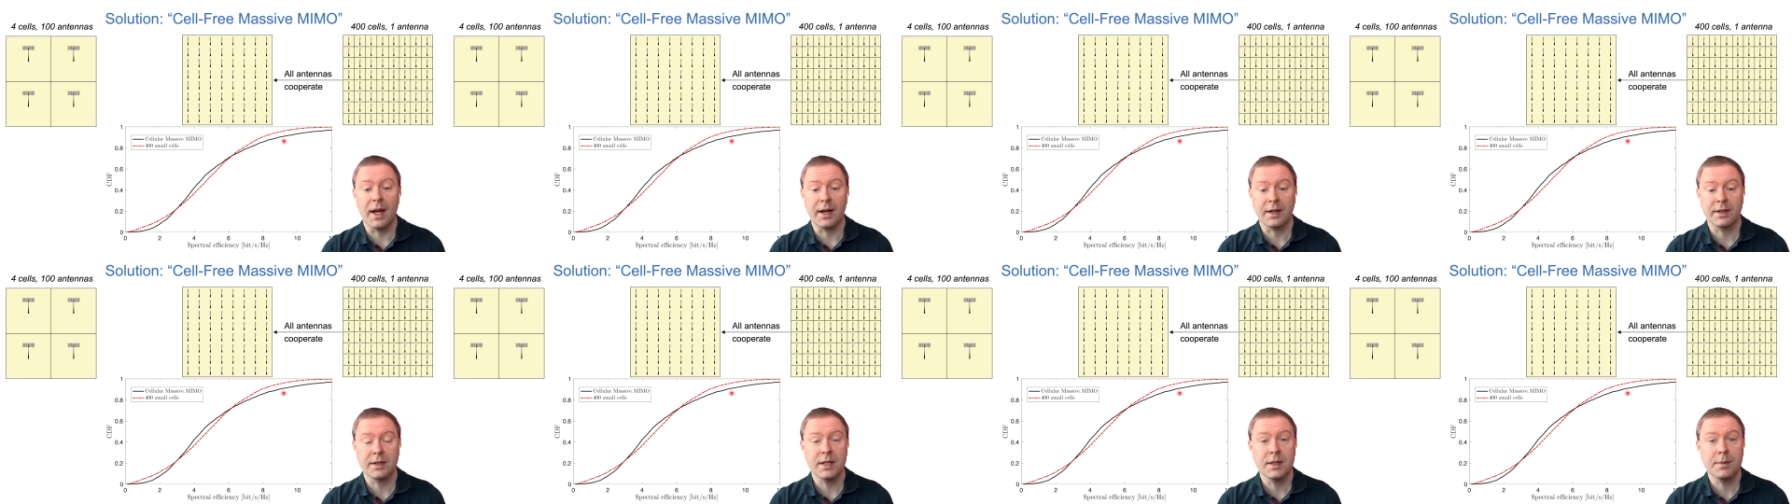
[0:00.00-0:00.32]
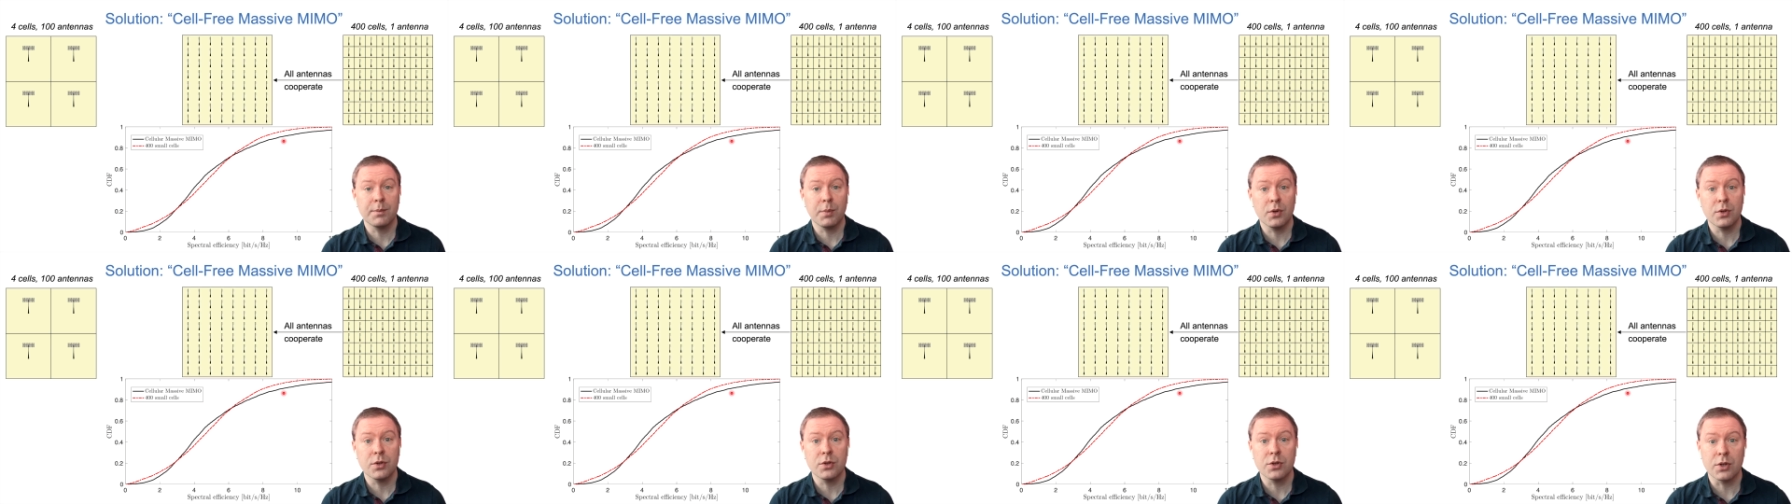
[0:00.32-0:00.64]
access
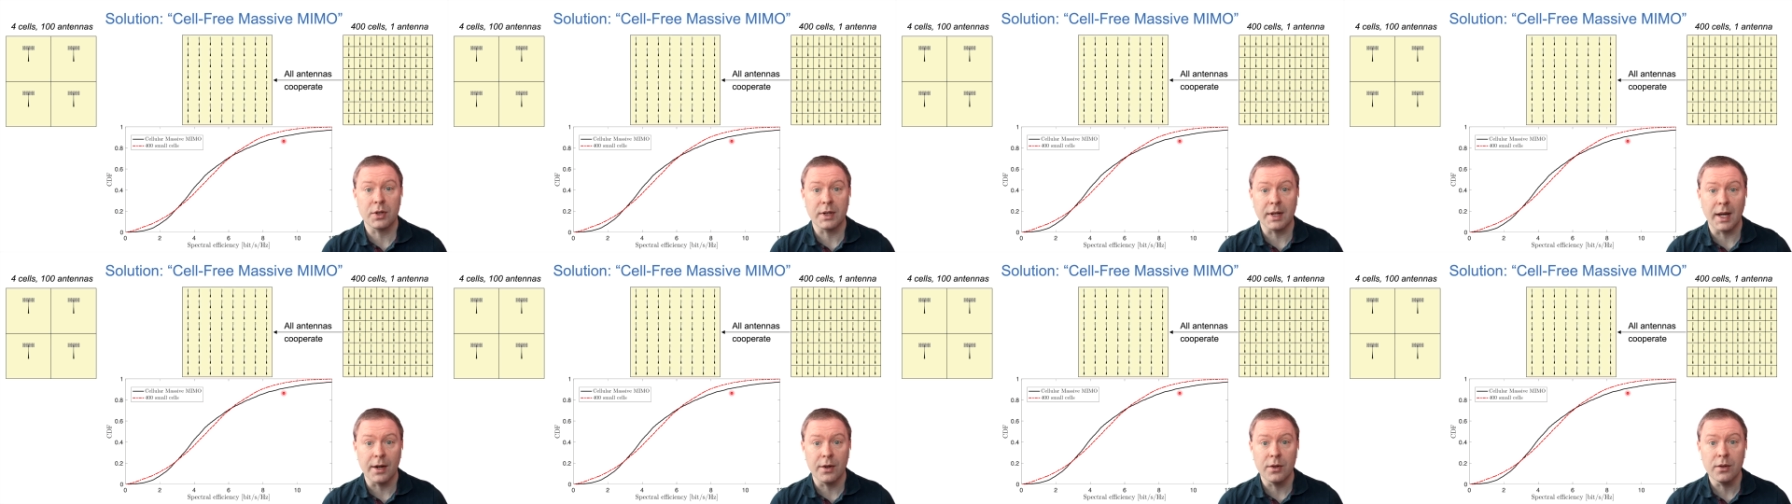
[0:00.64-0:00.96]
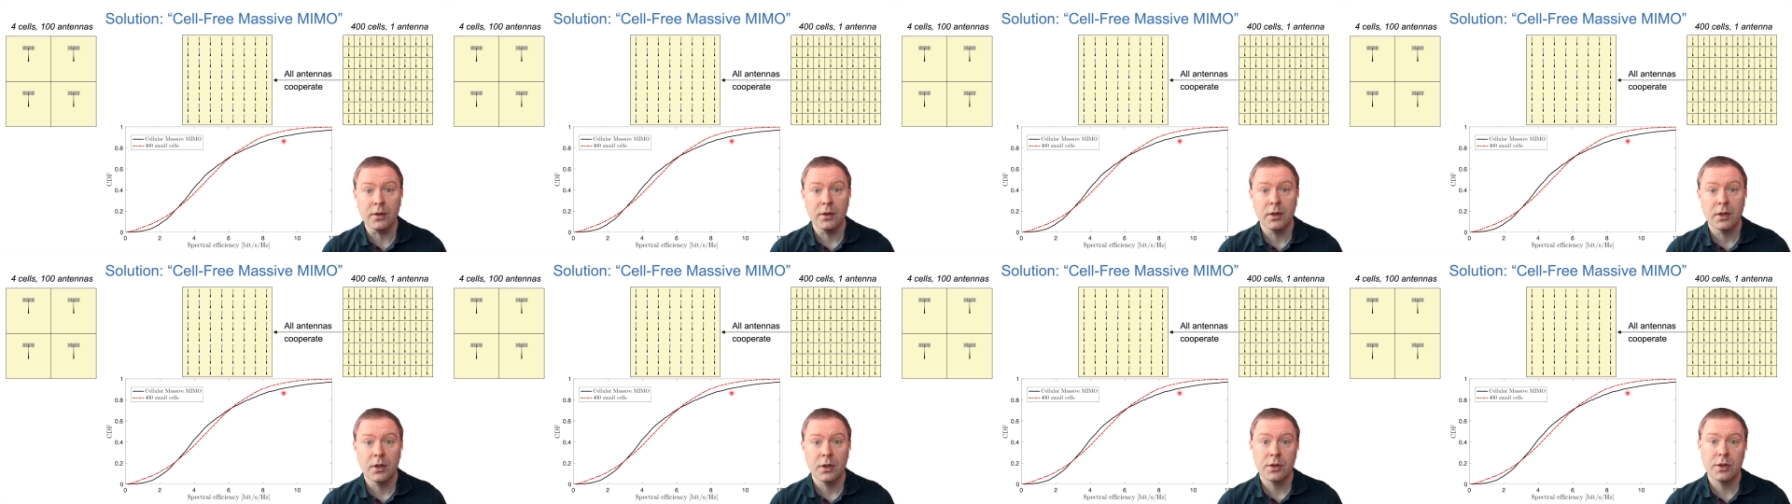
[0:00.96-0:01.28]
points
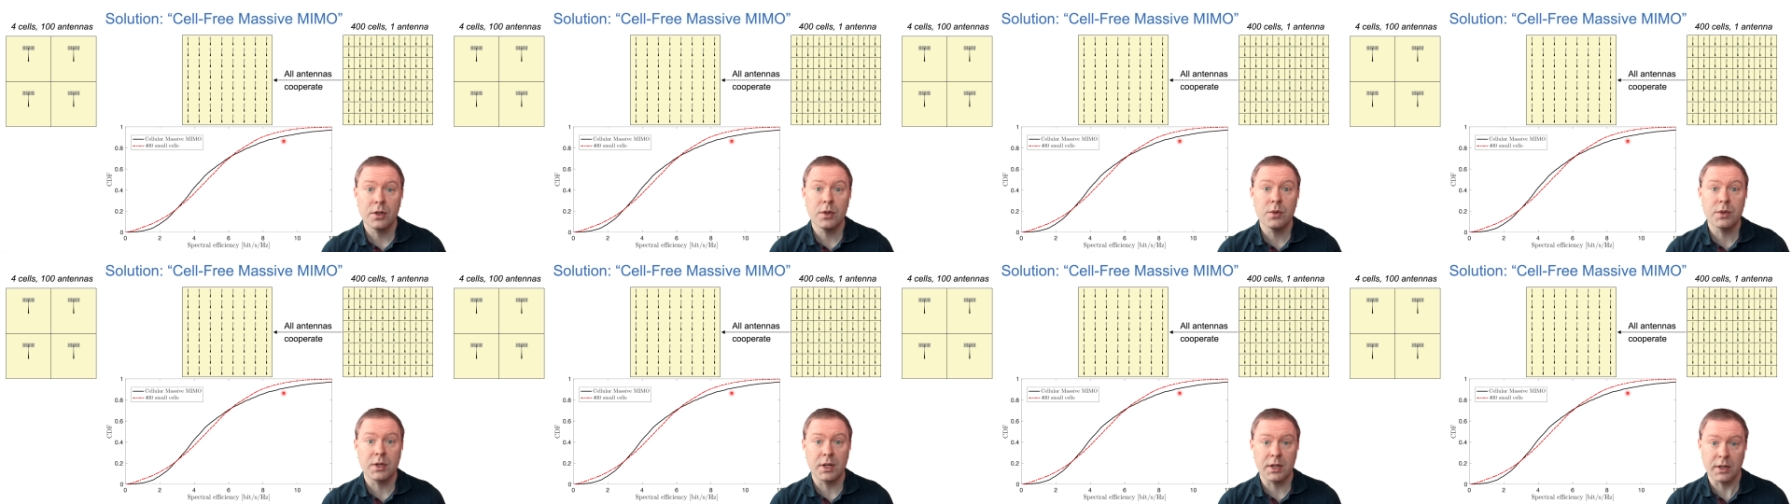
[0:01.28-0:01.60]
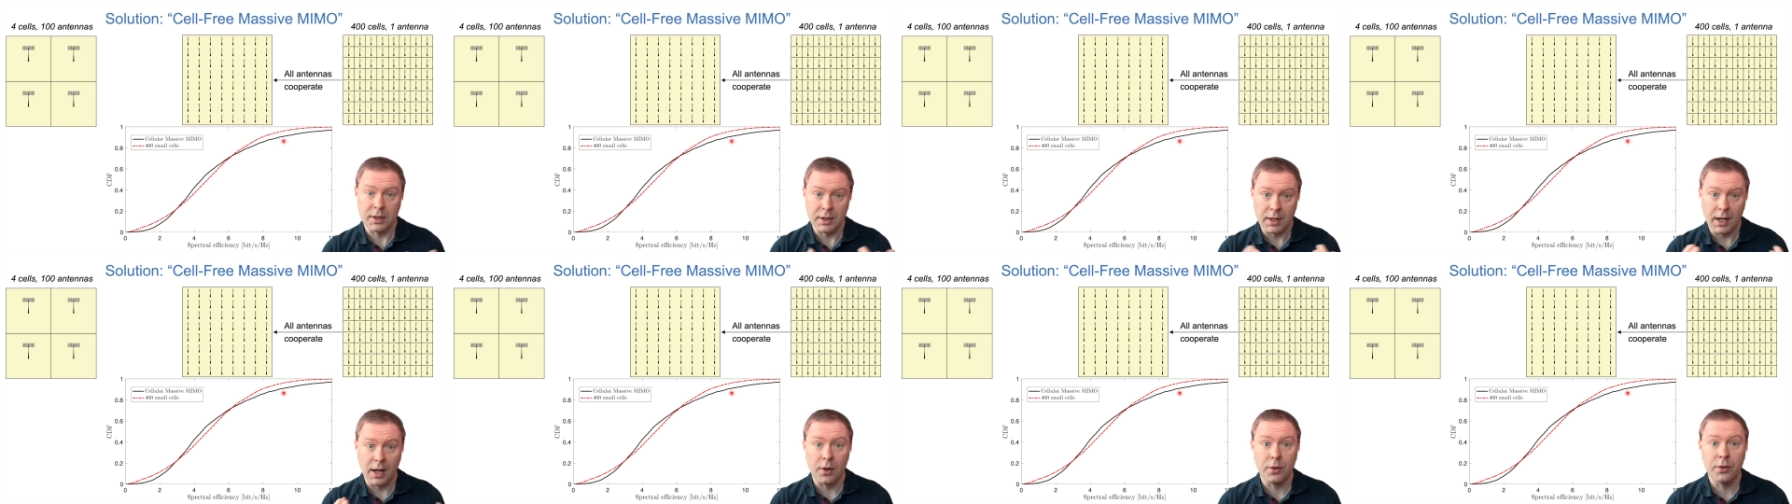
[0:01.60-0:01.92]
together using
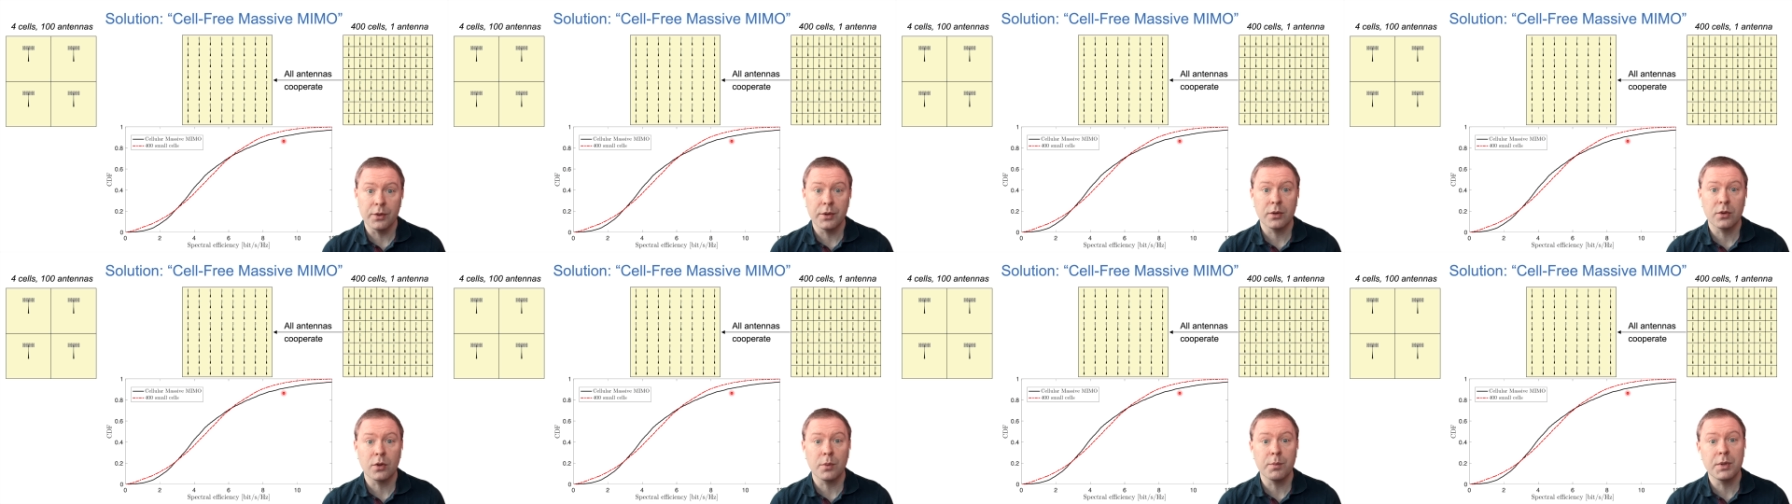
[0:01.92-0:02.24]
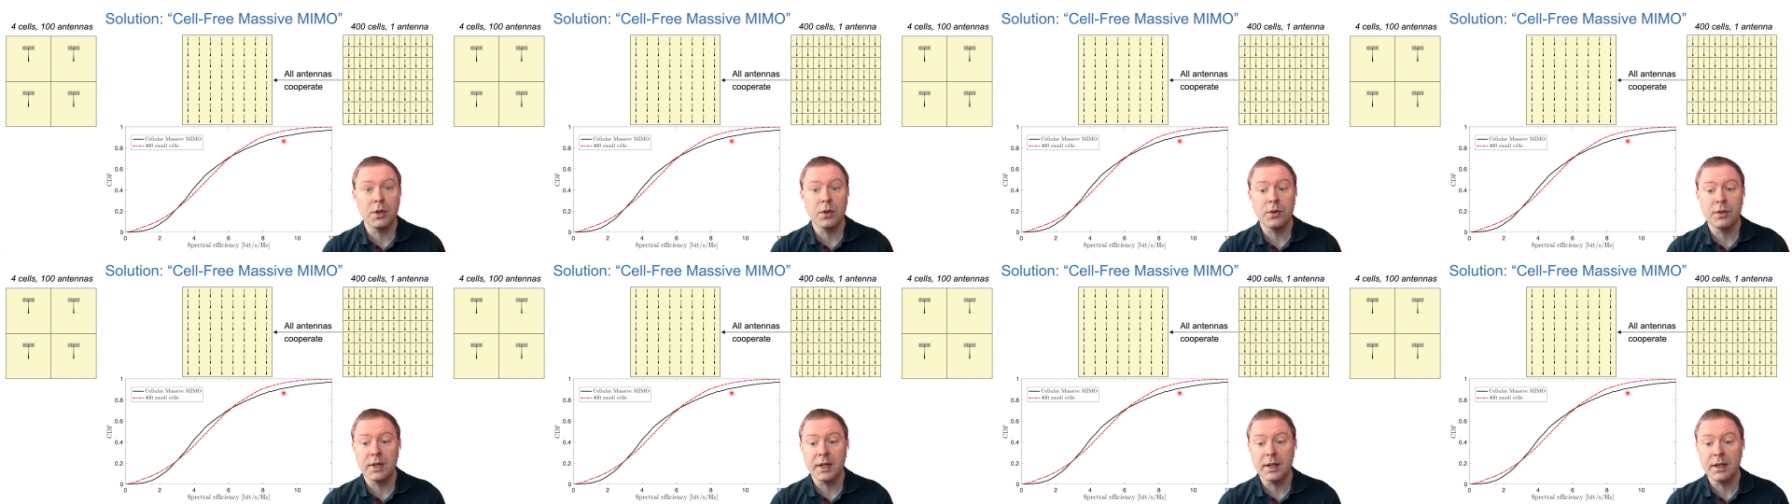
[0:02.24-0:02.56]
cloud
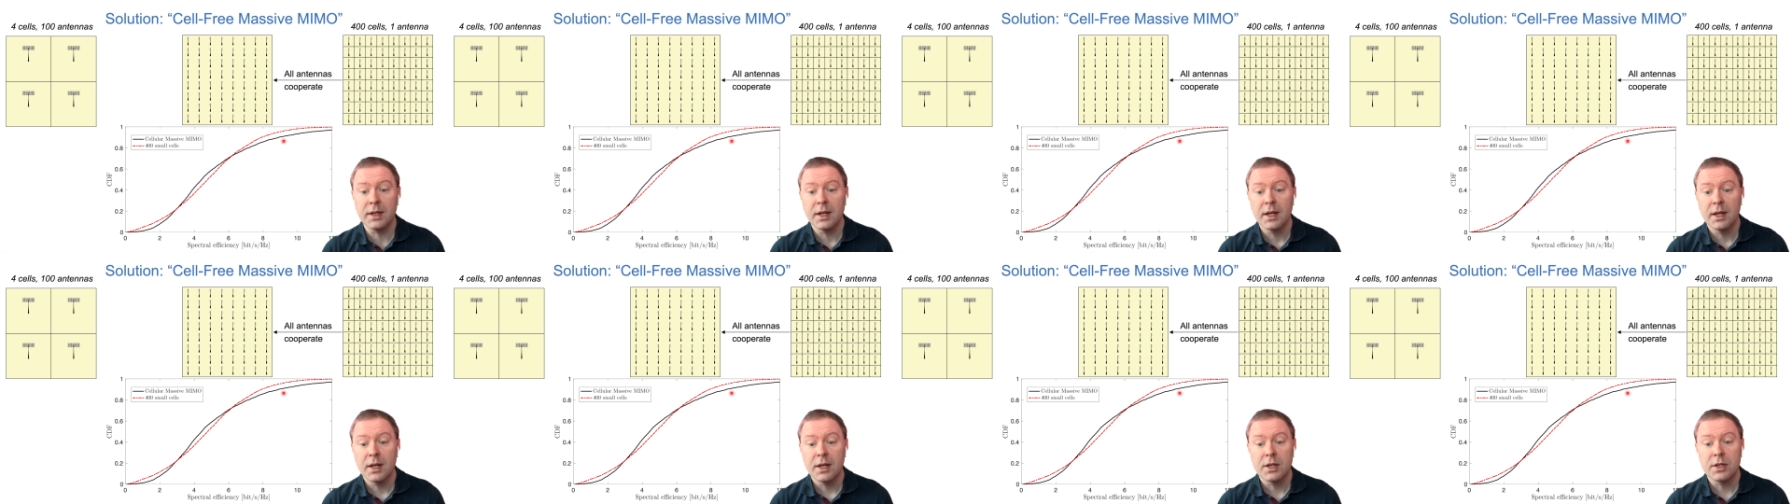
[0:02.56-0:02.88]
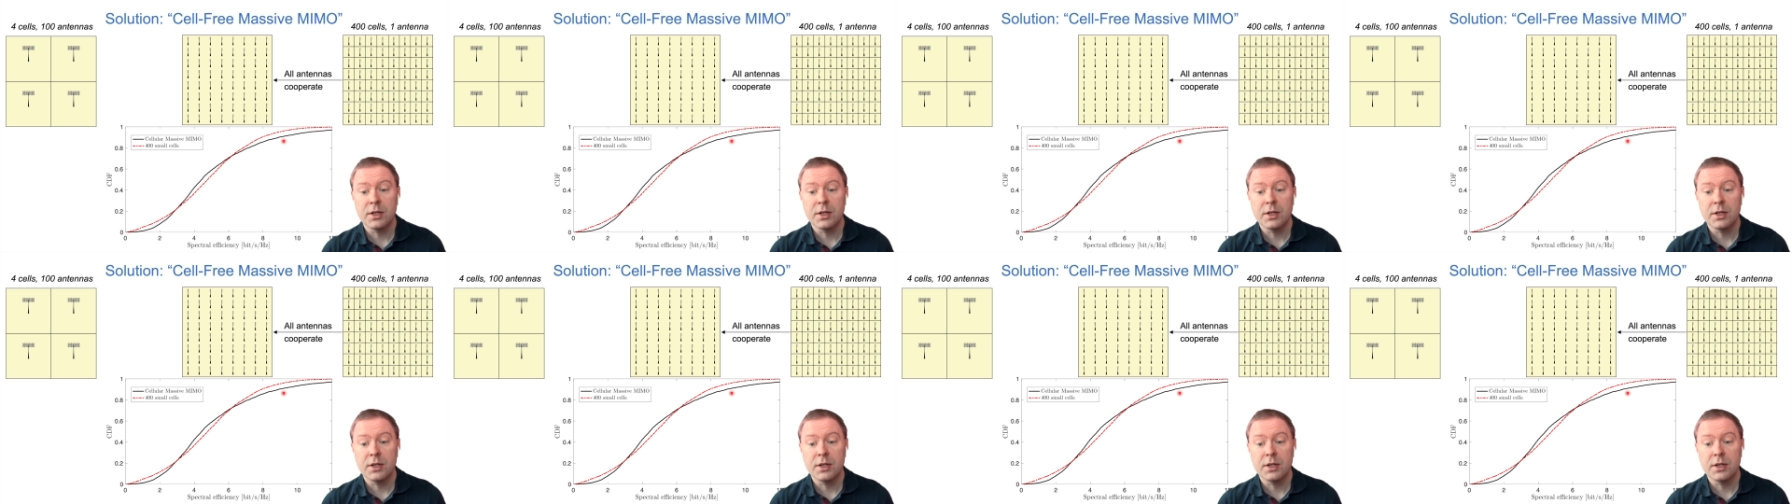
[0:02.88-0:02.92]
computing